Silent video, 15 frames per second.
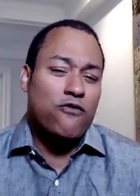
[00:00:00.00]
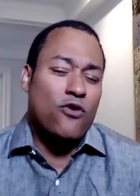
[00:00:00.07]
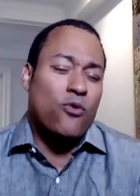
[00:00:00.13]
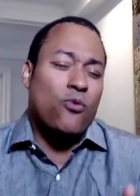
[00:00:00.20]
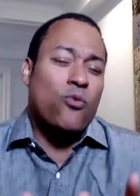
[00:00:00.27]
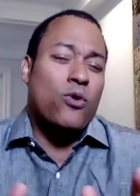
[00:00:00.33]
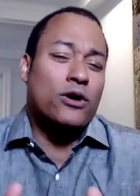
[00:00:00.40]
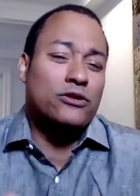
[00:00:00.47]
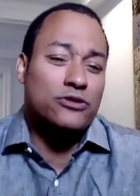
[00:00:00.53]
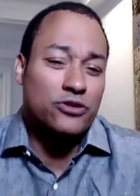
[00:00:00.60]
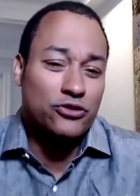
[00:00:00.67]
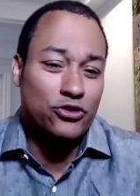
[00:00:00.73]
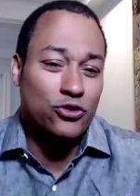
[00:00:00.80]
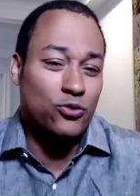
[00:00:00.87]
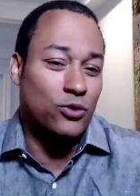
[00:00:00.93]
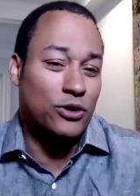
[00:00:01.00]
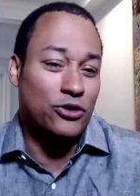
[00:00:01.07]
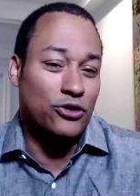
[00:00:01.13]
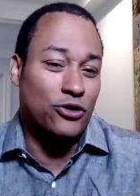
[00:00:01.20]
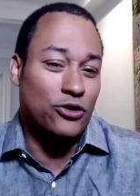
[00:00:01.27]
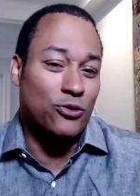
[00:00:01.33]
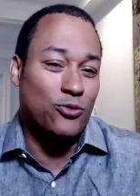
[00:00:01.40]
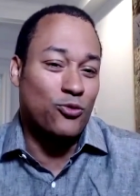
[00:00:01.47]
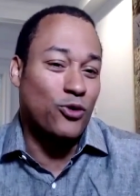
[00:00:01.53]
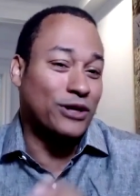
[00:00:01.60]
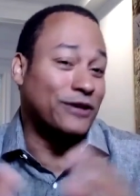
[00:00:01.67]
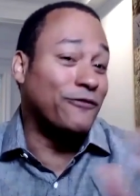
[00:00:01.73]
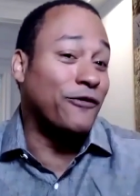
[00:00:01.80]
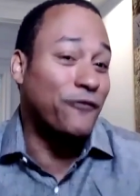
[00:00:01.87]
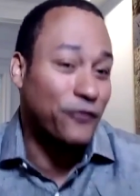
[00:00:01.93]
for what to do when you're one
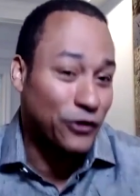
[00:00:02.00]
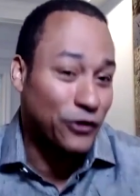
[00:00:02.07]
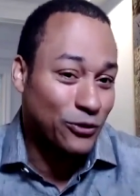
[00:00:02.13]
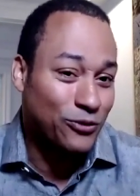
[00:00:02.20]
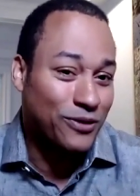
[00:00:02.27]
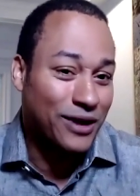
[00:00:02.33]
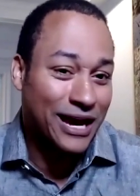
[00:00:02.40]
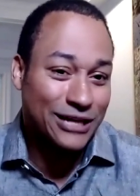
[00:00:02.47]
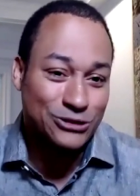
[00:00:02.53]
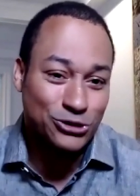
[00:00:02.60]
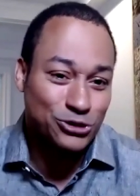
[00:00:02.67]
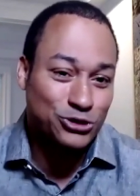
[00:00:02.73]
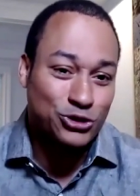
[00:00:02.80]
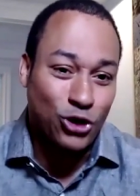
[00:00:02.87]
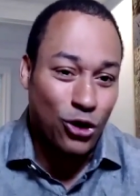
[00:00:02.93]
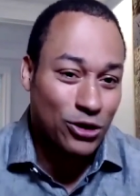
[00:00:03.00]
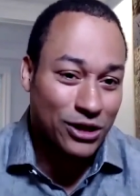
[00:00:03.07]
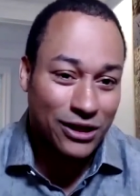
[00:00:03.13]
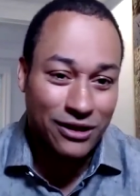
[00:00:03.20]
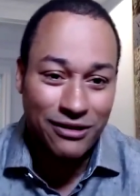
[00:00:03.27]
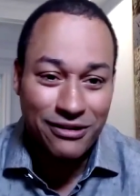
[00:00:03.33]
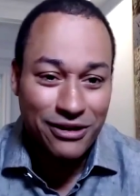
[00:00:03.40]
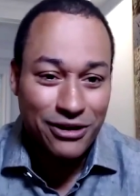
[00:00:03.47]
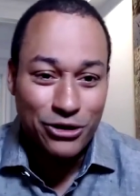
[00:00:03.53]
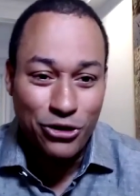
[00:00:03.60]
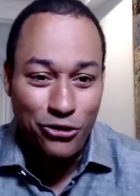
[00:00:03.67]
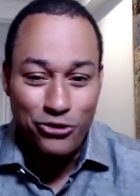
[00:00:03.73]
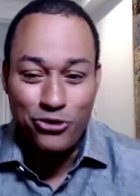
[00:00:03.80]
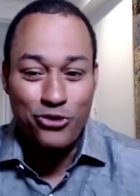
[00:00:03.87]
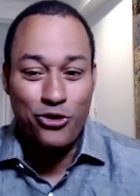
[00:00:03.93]
of a few. As you're starting
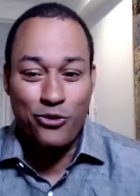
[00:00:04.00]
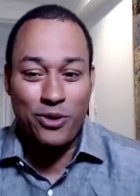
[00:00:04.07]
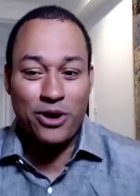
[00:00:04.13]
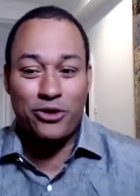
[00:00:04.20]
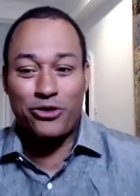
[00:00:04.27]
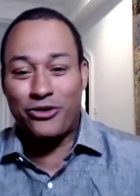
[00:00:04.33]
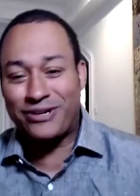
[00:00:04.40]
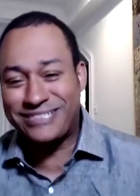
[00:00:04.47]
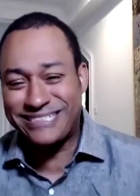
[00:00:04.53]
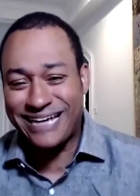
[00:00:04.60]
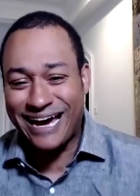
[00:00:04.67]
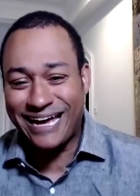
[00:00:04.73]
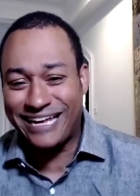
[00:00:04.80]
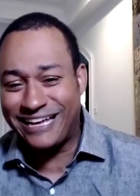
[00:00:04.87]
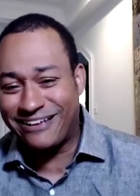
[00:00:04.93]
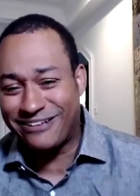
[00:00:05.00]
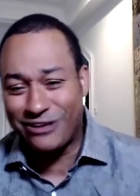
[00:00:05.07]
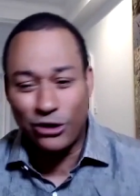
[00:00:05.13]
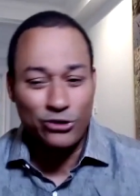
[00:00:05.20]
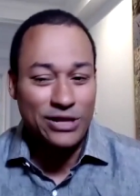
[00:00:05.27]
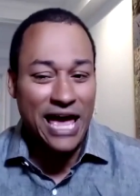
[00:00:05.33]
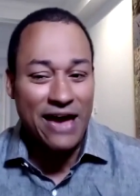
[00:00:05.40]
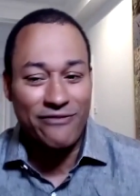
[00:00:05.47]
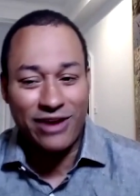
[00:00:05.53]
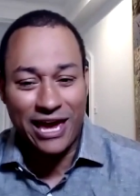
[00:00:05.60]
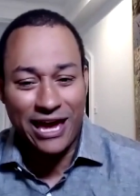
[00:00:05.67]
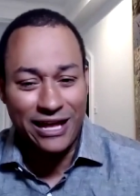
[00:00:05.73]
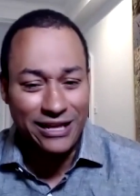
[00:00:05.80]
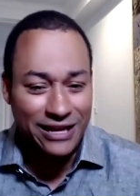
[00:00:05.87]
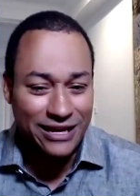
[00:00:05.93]
your new career, you're excited. You know,
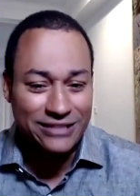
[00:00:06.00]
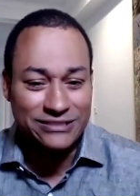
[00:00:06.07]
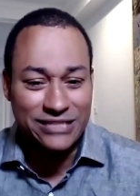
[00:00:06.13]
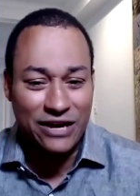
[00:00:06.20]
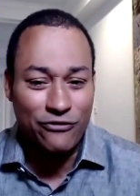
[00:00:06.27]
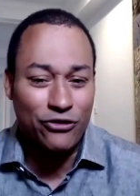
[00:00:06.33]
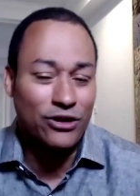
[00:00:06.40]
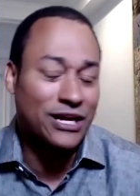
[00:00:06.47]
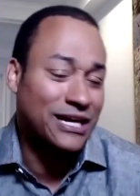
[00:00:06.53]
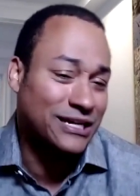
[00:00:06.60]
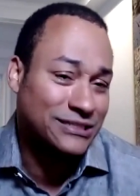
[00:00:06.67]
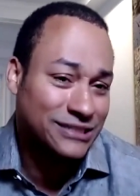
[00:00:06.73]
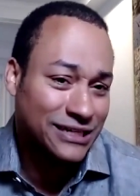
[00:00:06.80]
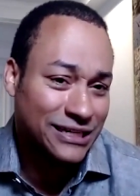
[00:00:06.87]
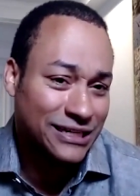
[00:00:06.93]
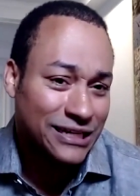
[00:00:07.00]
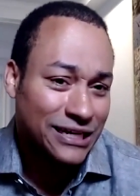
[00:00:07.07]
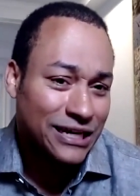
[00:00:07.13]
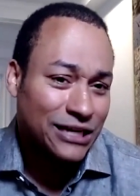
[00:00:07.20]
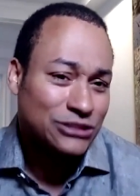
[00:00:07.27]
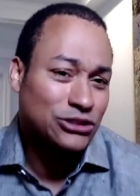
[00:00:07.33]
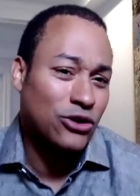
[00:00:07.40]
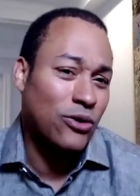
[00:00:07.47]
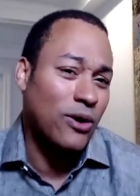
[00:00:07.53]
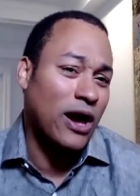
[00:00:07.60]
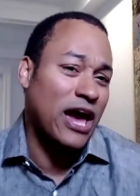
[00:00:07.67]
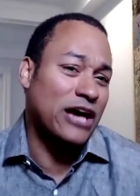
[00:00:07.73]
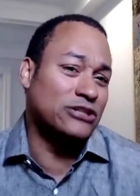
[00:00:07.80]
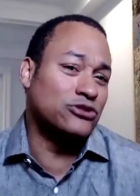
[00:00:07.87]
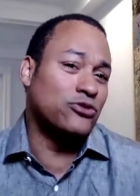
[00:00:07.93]
navigating is never easy. So
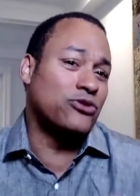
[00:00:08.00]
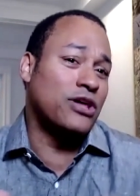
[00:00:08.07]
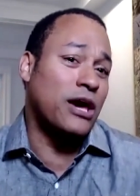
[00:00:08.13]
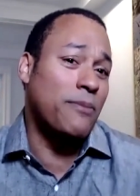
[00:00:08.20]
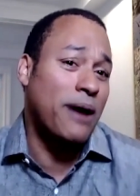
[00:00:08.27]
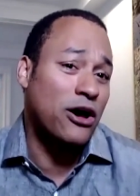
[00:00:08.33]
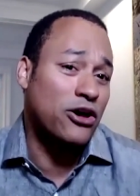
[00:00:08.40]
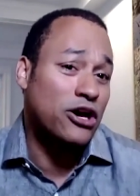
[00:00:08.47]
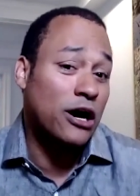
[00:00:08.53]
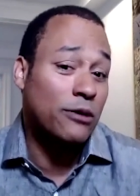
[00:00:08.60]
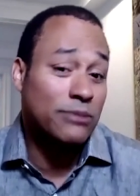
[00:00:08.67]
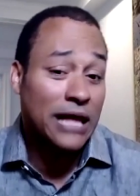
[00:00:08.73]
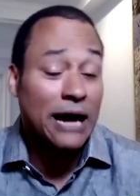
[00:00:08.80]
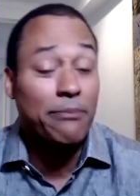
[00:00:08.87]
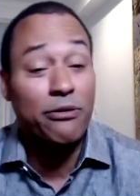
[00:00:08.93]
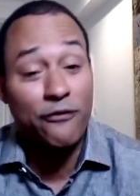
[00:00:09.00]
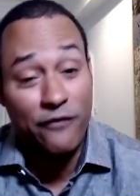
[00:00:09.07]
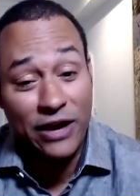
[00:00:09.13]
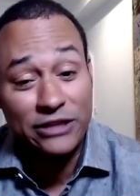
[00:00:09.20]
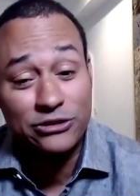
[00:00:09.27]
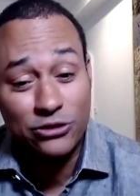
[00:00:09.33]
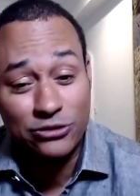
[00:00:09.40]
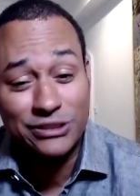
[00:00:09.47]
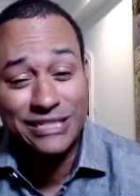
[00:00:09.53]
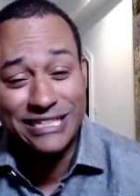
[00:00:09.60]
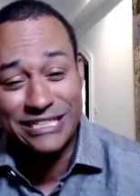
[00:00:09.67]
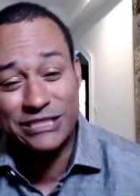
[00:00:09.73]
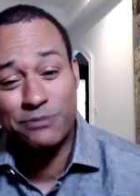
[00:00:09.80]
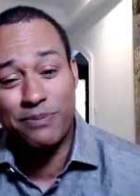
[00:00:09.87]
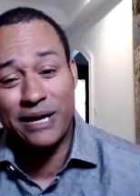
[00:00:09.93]
as you think about young Black professionals in
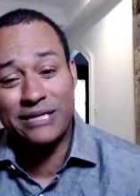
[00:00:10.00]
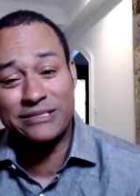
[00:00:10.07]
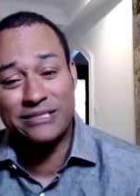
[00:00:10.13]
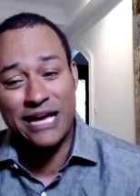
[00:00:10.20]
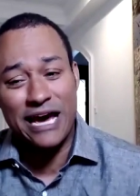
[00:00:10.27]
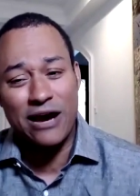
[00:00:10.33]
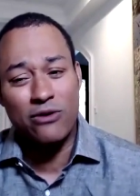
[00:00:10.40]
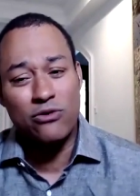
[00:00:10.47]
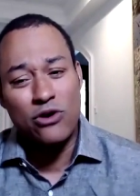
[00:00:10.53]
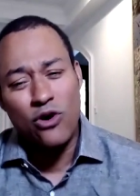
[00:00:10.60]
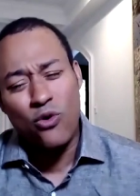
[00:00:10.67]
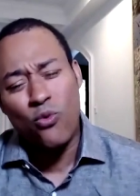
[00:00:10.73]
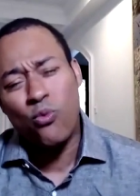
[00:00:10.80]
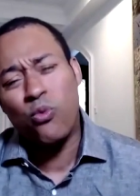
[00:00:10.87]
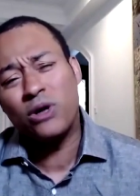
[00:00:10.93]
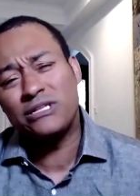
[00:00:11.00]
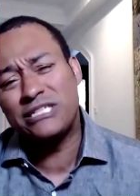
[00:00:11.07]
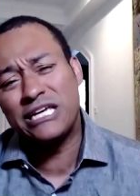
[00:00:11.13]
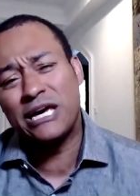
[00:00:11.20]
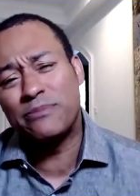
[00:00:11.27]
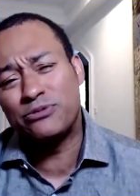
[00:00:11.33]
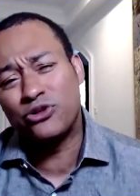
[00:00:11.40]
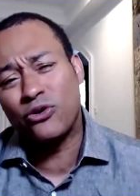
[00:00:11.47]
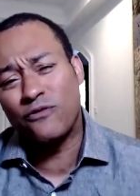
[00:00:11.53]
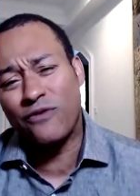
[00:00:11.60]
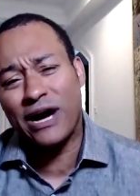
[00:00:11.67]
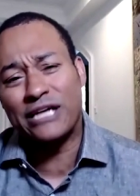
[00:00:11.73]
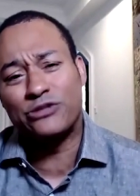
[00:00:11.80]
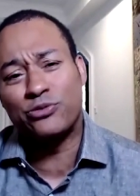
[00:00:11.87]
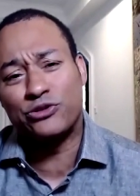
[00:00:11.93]
this space now, what tips or
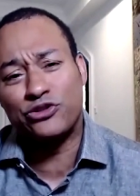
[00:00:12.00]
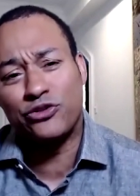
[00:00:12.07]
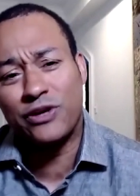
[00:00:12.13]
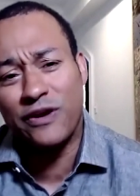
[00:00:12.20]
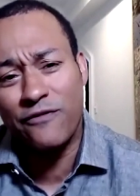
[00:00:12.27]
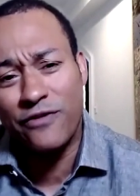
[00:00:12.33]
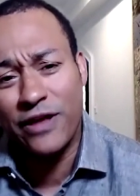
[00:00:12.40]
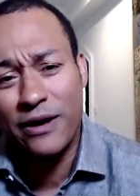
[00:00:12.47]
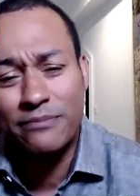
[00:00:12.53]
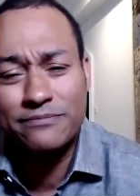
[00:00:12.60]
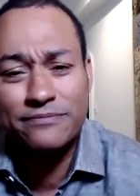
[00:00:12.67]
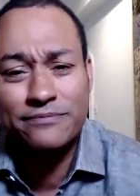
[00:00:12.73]
advice would you give them?